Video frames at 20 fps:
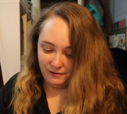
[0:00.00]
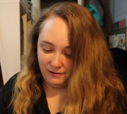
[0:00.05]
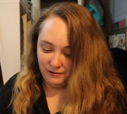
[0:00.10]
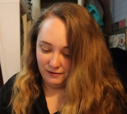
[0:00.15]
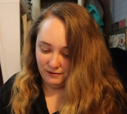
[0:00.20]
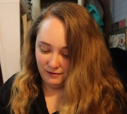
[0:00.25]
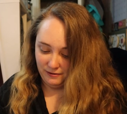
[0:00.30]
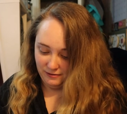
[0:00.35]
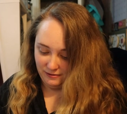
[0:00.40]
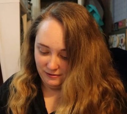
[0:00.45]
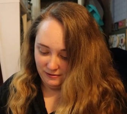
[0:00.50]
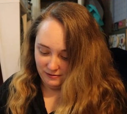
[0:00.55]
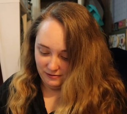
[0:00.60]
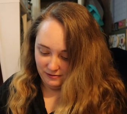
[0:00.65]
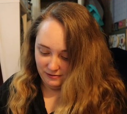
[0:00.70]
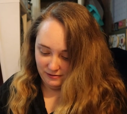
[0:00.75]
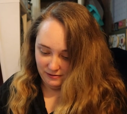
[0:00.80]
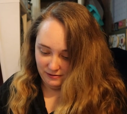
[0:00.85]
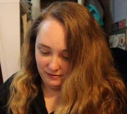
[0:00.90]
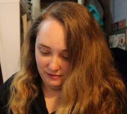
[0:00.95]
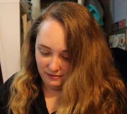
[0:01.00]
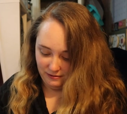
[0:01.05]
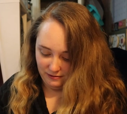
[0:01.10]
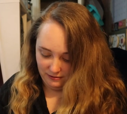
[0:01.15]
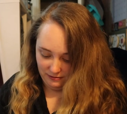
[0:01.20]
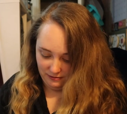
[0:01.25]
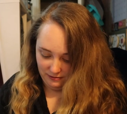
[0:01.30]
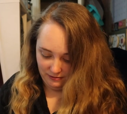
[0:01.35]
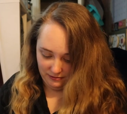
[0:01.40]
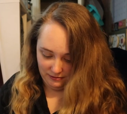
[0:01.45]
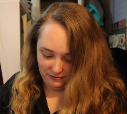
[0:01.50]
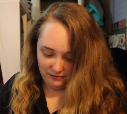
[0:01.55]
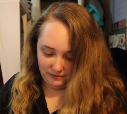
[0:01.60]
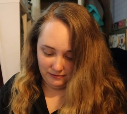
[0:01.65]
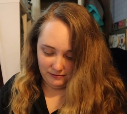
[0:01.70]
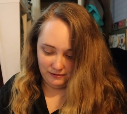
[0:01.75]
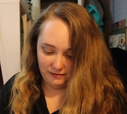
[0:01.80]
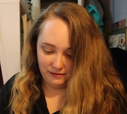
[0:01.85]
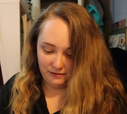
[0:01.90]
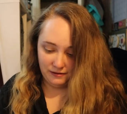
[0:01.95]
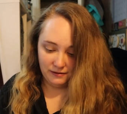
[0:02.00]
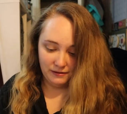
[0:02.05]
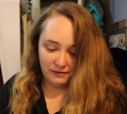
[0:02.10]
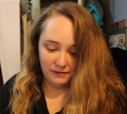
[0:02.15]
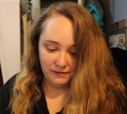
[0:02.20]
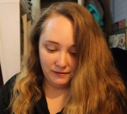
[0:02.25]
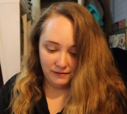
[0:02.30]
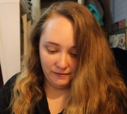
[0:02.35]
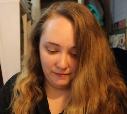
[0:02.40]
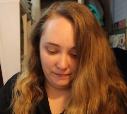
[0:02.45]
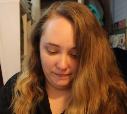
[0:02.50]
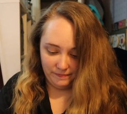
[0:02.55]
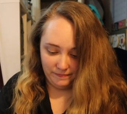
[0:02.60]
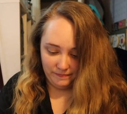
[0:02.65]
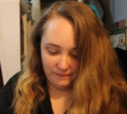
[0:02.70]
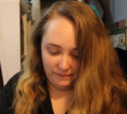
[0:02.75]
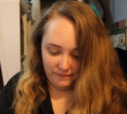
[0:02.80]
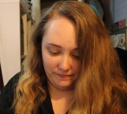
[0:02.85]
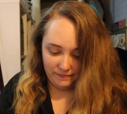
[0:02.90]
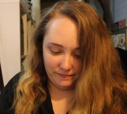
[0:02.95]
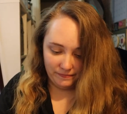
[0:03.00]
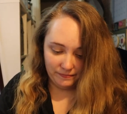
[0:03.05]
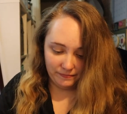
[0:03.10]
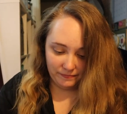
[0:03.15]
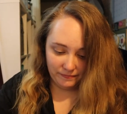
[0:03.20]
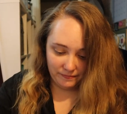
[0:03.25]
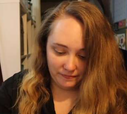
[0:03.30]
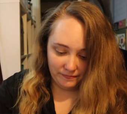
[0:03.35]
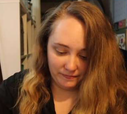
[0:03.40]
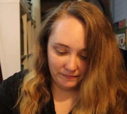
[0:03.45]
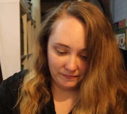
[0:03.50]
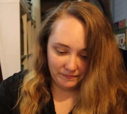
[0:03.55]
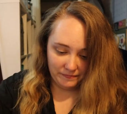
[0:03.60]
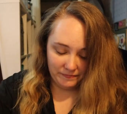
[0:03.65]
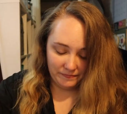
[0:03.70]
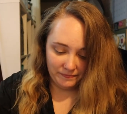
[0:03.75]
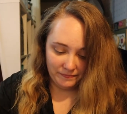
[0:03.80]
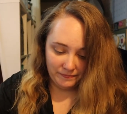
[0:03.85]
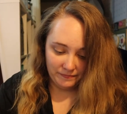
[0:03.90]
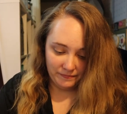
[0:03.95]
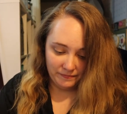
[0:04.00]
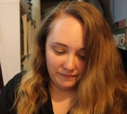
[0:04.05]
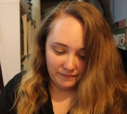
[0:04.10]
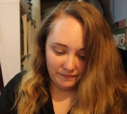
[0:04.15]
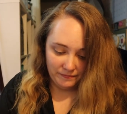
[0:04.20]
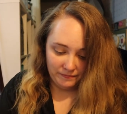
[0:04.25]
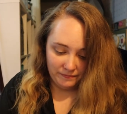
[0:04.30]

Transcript: Nobody speaks.